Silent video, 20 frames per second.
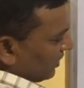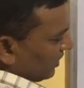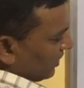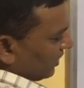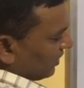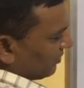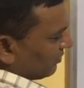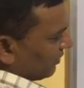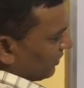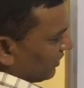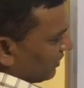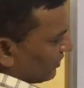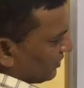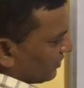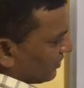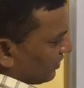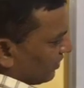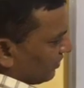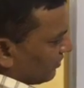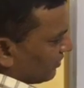take
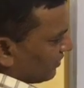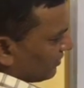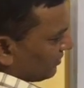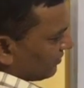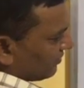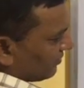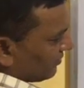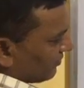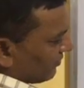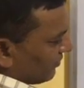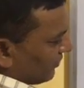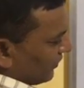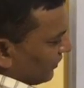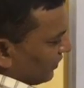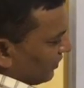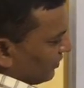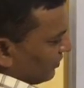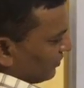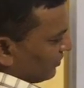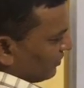minus common.
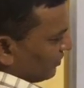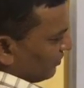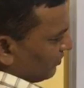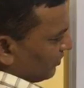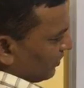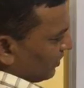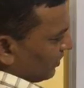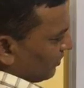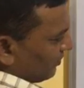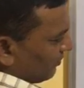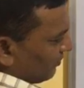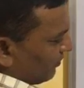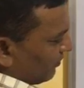So we get